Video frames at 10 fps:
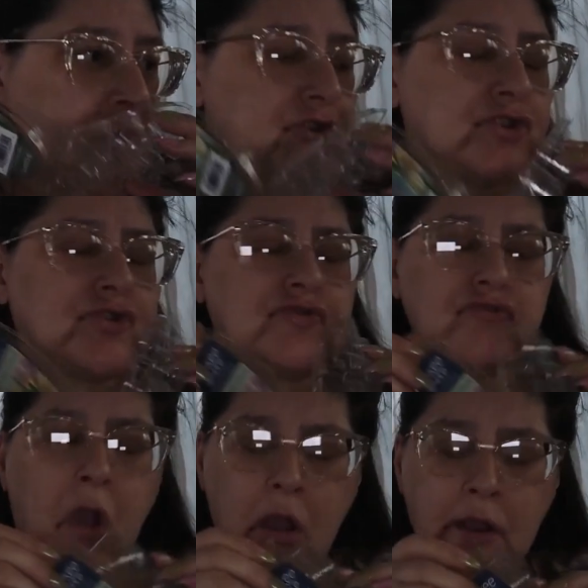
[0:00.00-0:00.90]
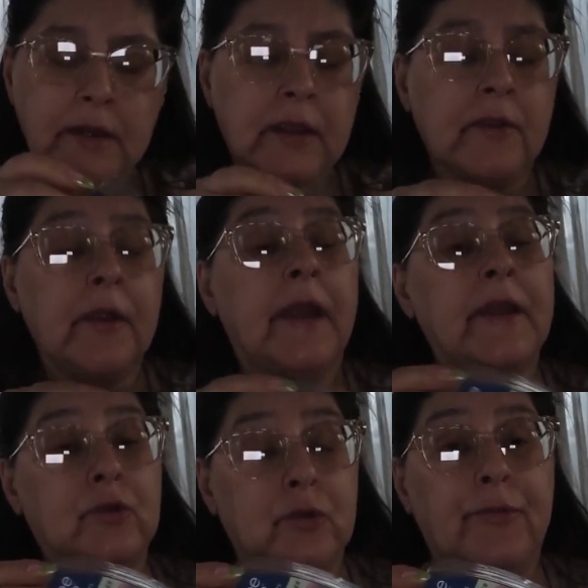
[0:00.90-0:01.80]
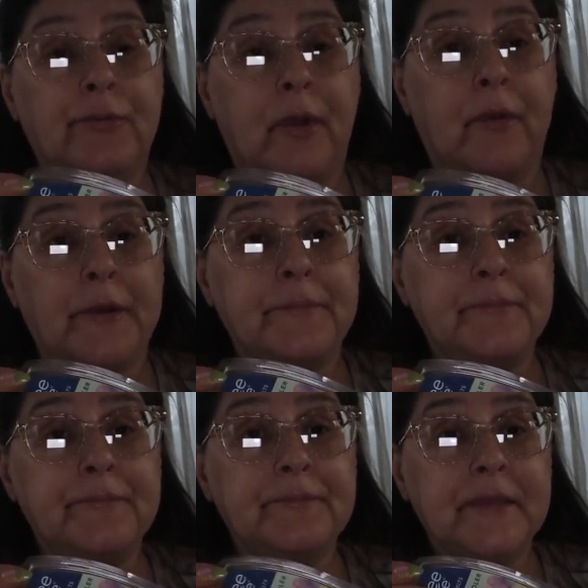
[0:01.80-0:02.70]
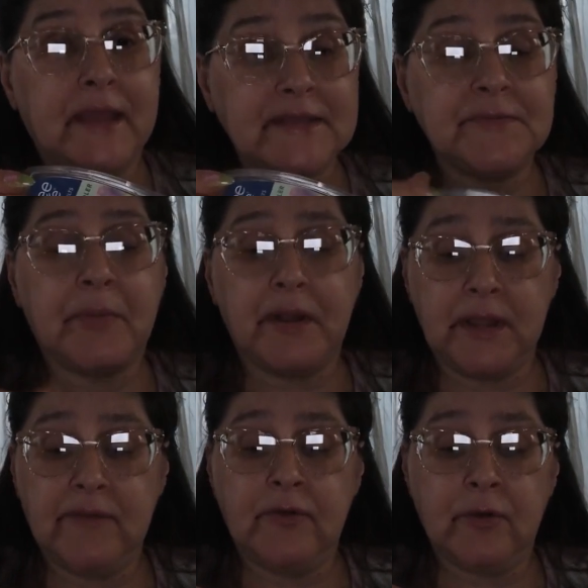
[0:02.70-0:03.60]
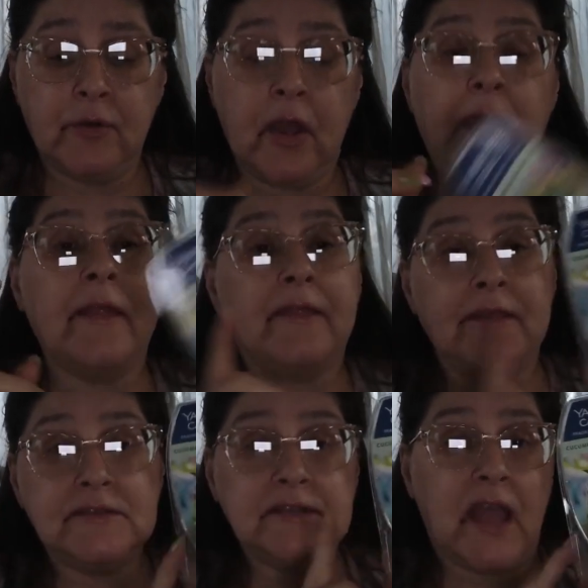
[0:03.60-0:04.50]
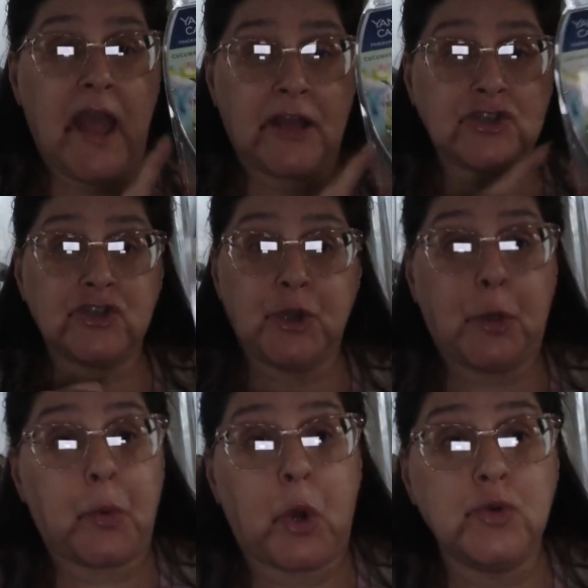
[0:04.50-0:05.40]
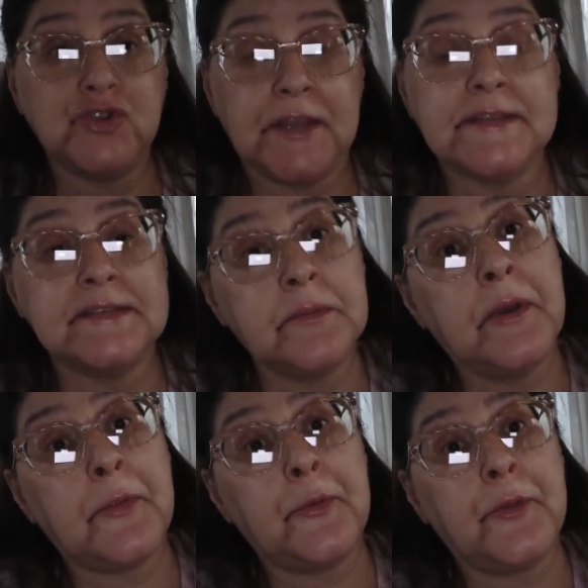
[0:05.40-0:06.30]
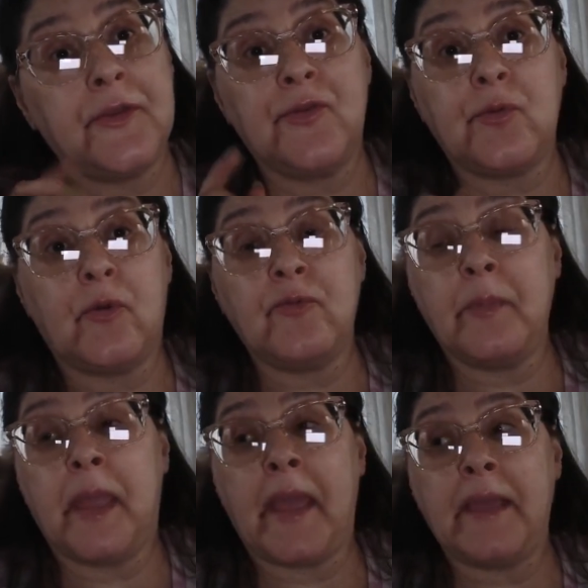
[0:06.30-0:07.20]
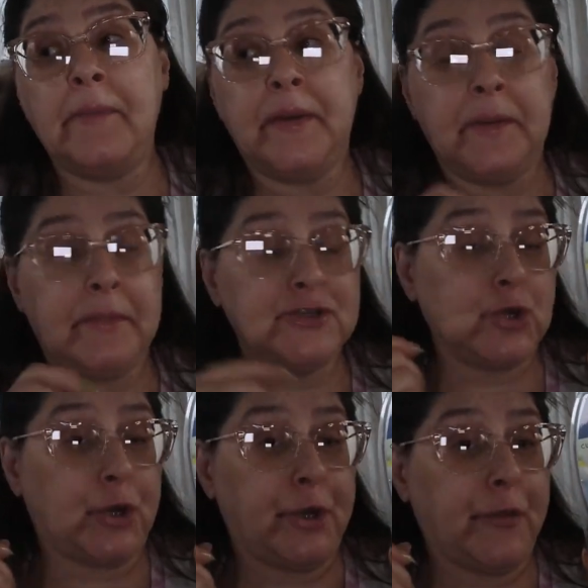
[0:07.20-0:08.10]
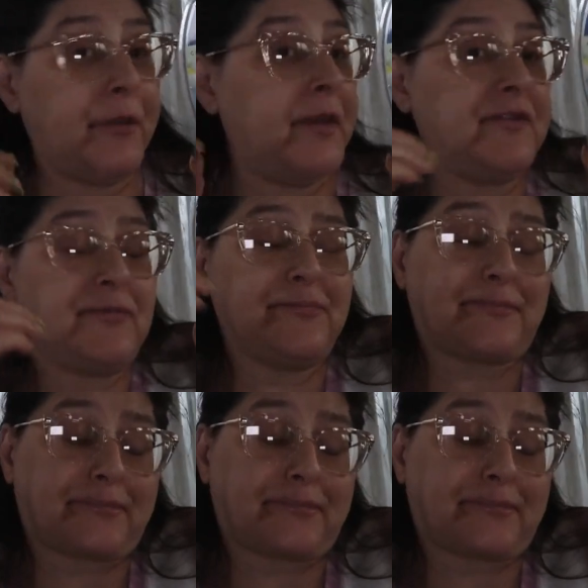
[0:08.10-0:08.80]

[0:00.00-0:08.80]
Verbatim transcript: Strong in here and a good thrower. Yes, believe it or not, this actually throws like some other things throw from Yankee, but a majority of things,